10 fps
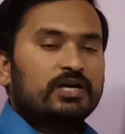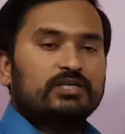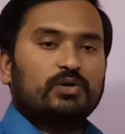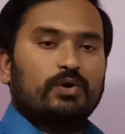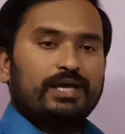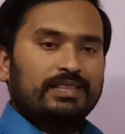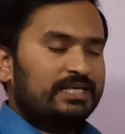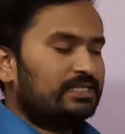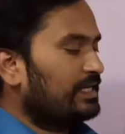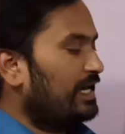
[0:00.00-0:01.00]
So in
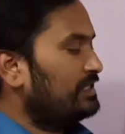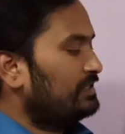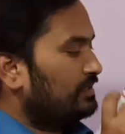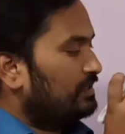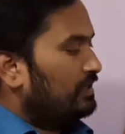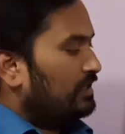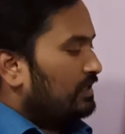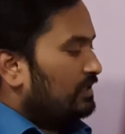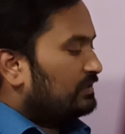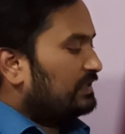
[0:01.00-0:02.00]
this case,
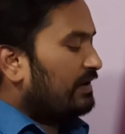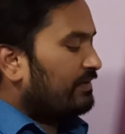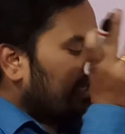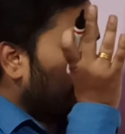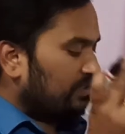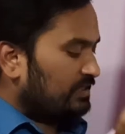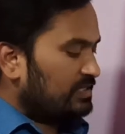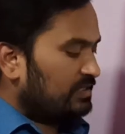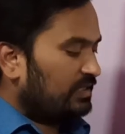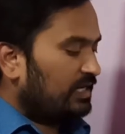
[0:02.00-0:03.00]
Java is
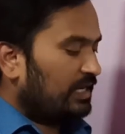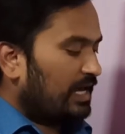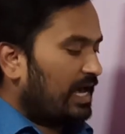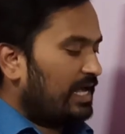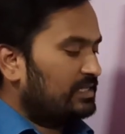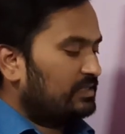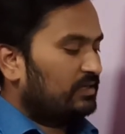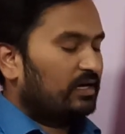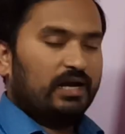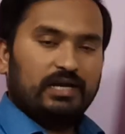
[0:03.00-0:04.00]
considered as
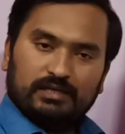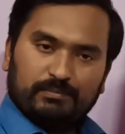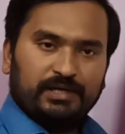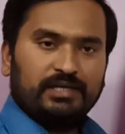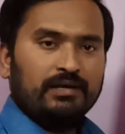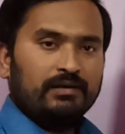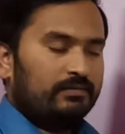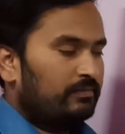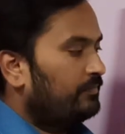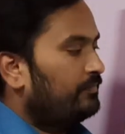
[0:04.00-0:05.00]
an interpreter,
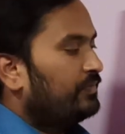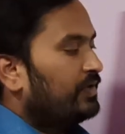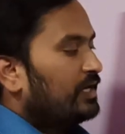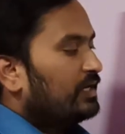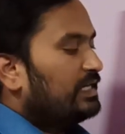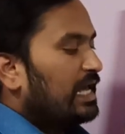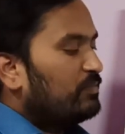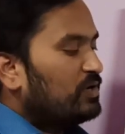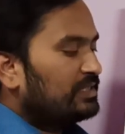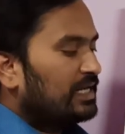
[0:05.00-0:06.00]

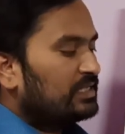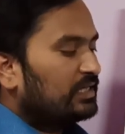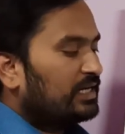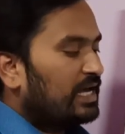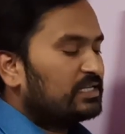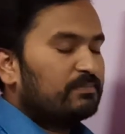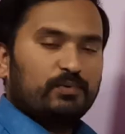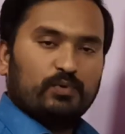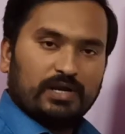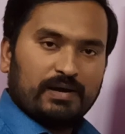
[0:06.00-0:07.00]
demo is considered as a
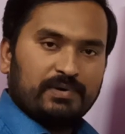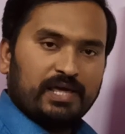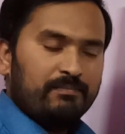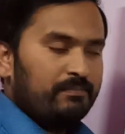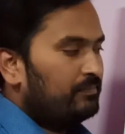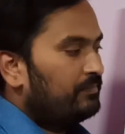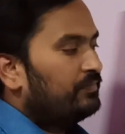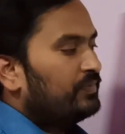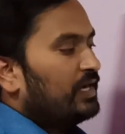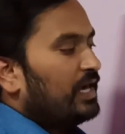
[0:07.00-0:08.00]
program name,
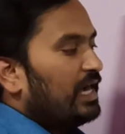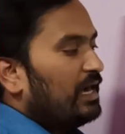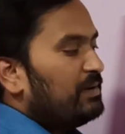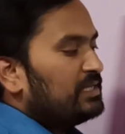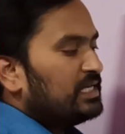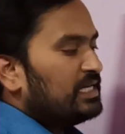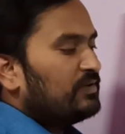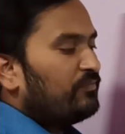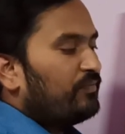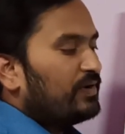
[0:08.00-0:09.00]
abc is
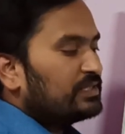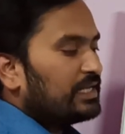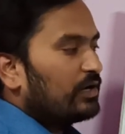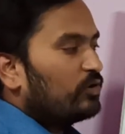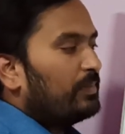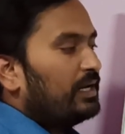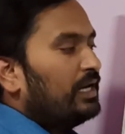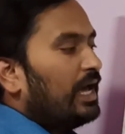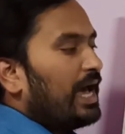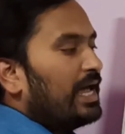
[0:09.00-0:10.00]
the first
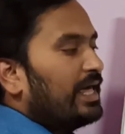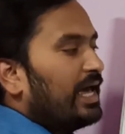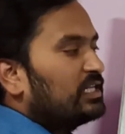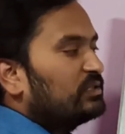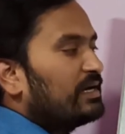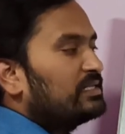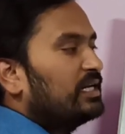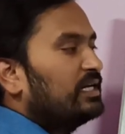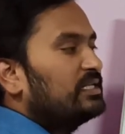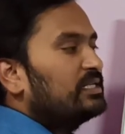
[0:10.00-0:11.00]
argument, and
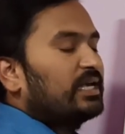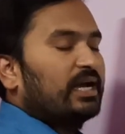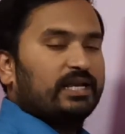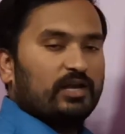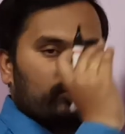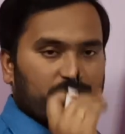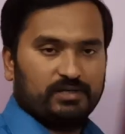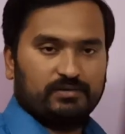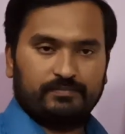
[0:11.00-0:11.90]
xyz is the second argument.